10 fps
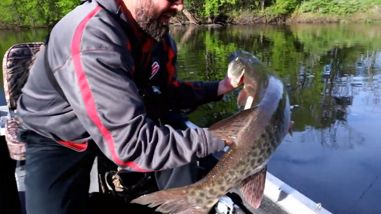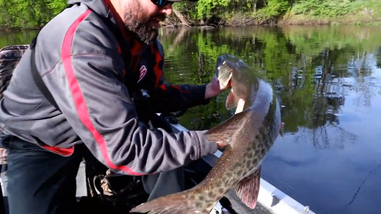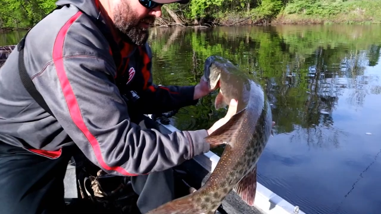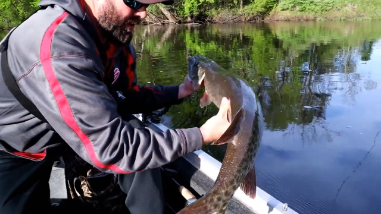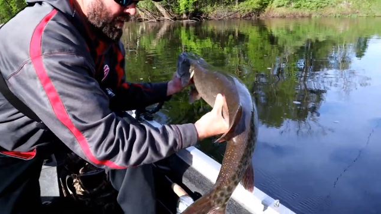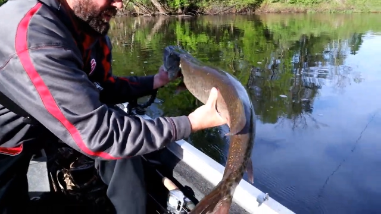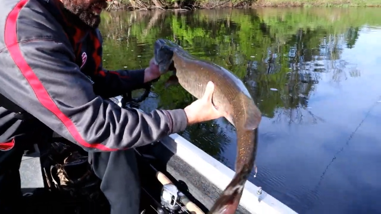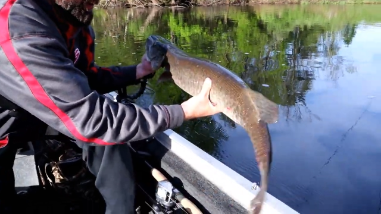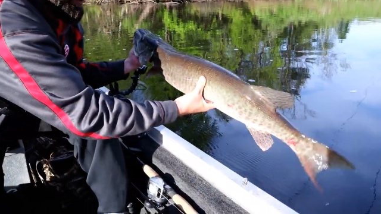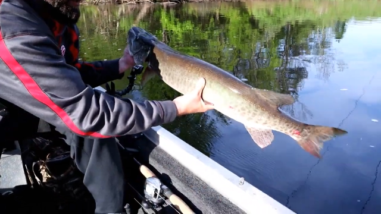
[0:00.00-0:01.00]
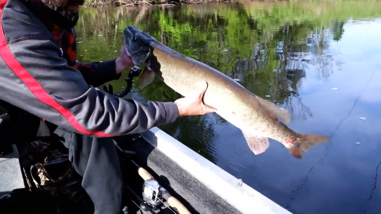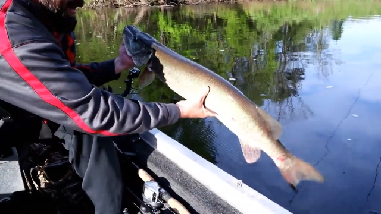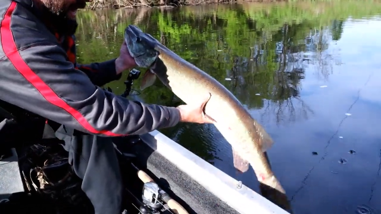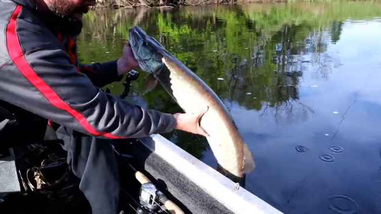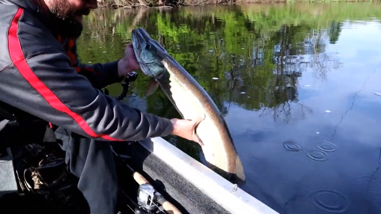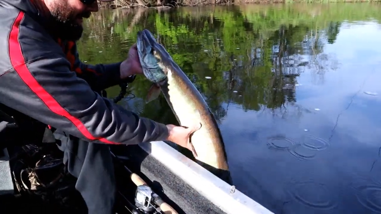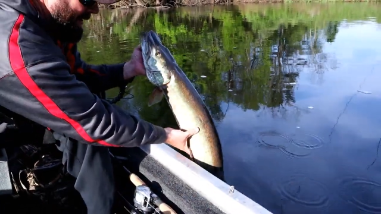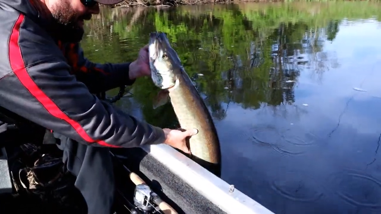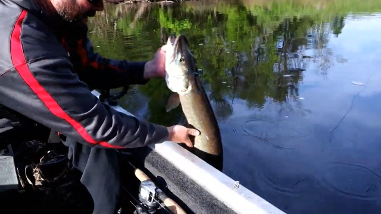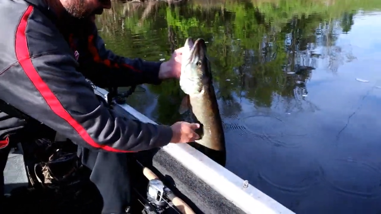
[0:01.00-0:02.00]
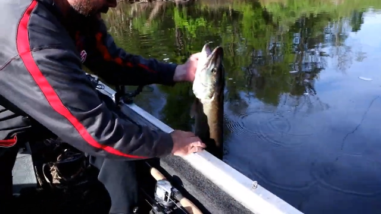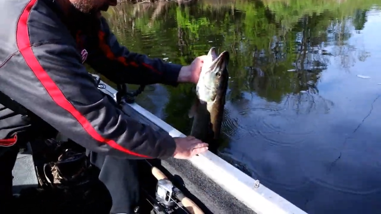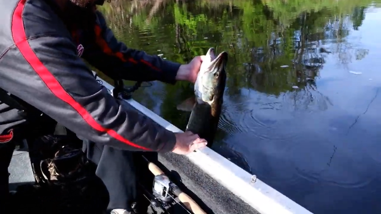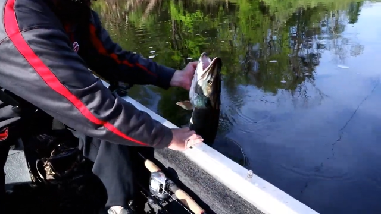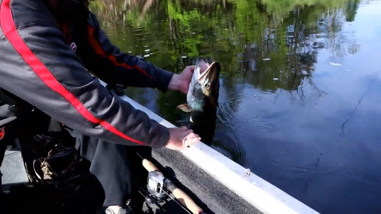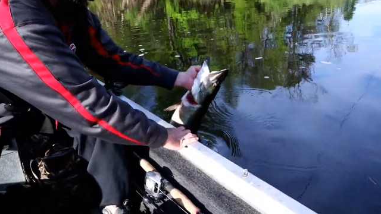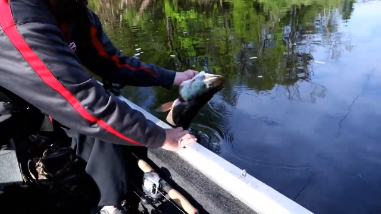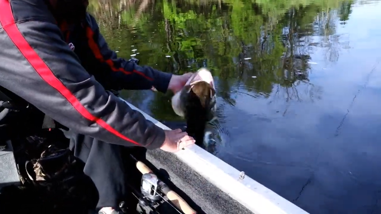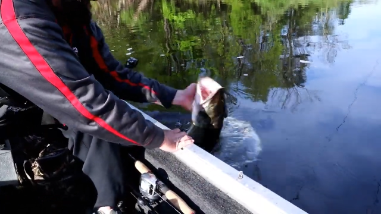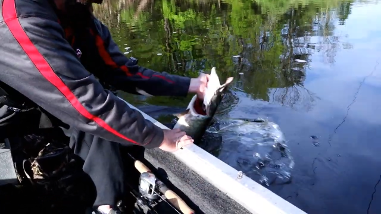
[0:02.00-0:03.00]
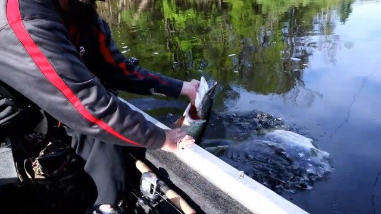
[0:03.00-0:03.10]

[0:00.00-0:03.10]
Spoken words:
[unreadable: no face in view]